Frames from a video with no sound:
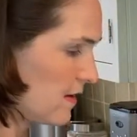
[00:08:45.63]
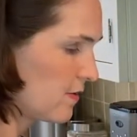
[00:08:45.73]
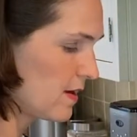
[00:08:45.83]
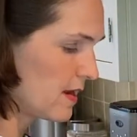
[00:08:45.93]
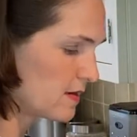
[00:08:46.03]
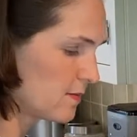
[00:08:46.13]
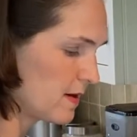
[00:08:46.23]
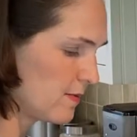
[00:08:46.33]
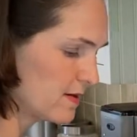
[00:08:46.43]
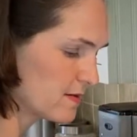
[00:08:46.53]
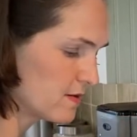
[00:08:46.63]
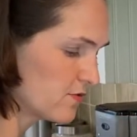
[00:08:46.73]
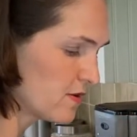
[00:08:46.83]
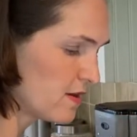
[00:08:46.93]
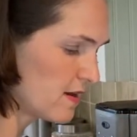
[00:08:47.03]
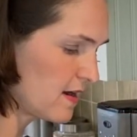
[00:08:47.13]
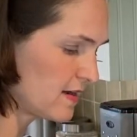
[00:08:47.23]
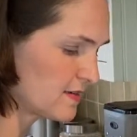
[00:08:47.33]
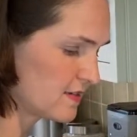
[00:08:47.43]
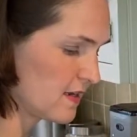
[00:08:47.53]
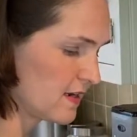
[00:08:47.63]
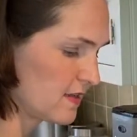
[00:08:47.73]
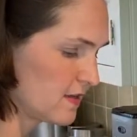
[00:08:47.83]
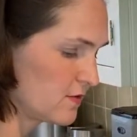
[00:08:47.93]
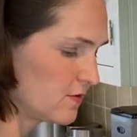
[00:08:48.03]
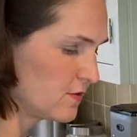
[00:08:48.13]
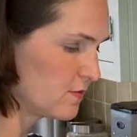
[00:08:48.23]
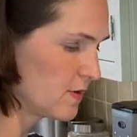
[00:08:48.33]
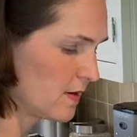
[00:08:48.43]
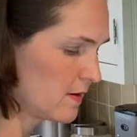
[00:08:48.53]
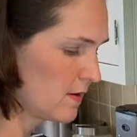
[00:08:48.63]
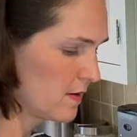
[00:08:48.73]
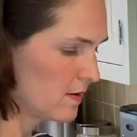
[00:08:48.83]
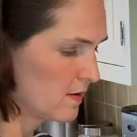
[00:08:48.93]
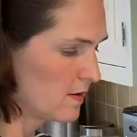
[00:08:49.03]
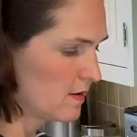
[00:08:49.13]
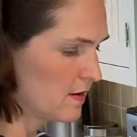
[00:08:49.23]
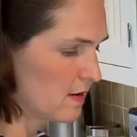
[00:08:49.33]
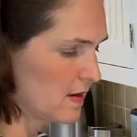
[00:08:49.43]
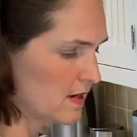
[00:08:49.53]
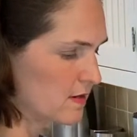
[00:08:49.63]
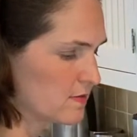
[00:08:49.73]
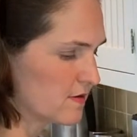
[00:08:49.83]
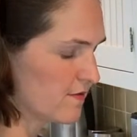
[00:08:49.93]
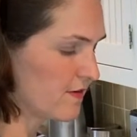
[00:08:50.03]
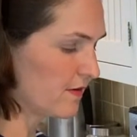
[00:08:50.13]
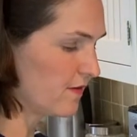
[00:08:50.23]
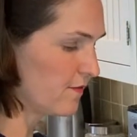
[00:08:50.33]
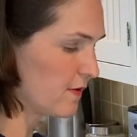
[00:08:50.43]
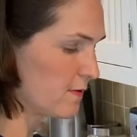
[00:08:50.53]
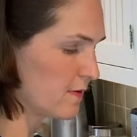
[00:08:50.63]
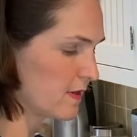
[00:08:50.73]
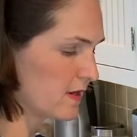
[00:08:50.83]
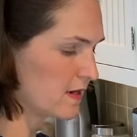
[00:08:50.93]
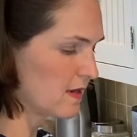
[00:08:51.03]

you can get tomato paste in a jar. I just like it in the tube. I use it fairly frequently.